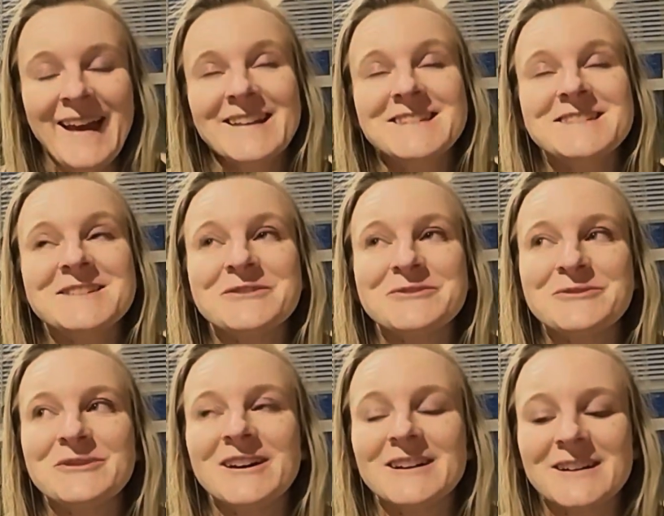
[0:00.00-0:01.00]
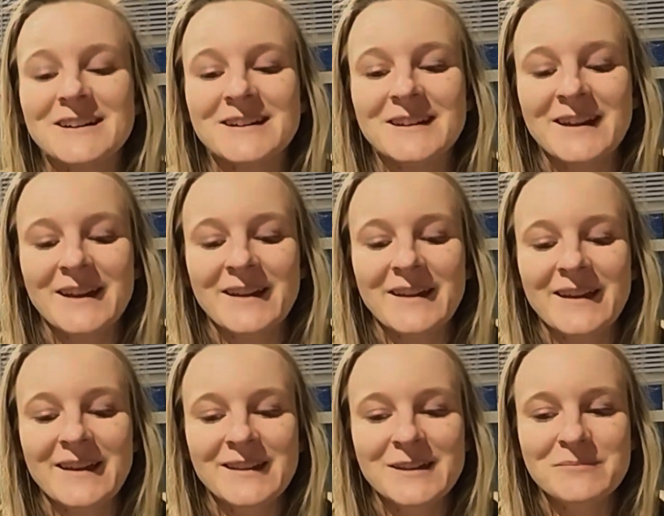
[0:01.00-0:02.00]
So
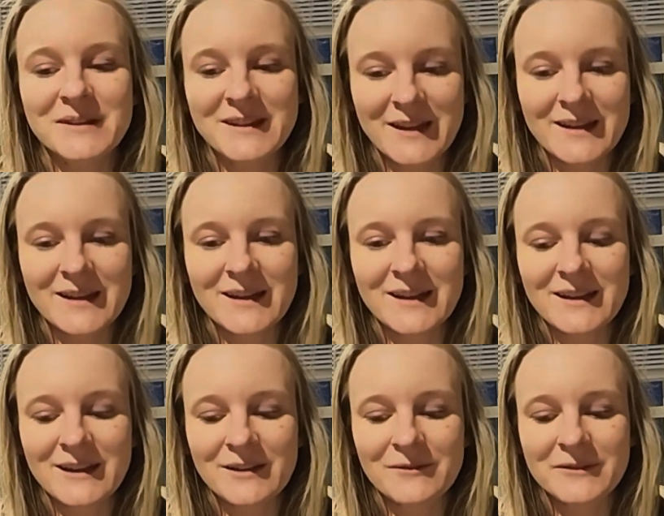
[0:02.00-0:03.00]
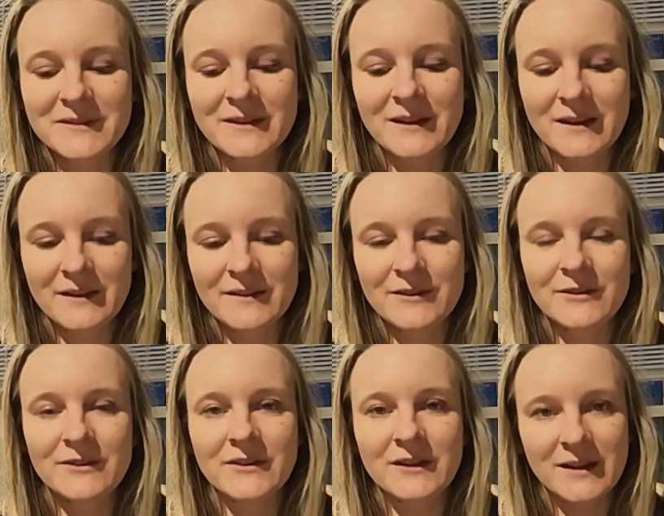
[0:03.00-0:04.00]
in the beginning, it was easier
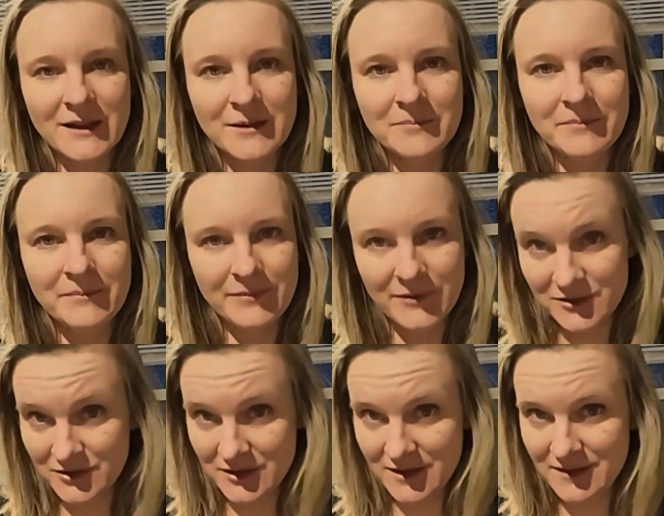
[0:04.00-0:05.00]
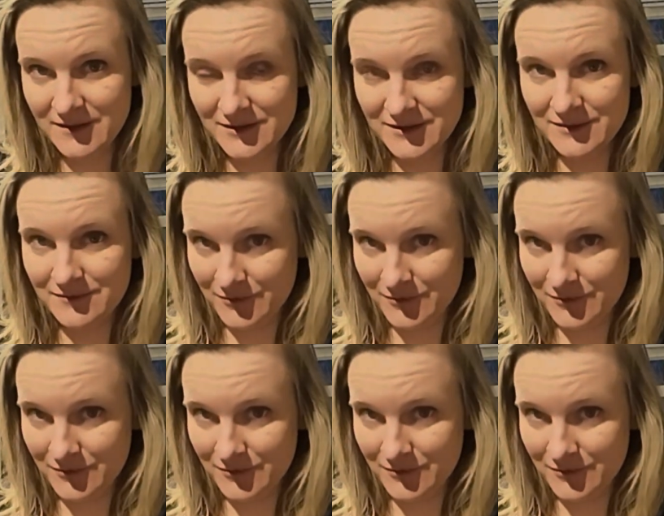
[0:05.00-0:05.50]
to keep the cheese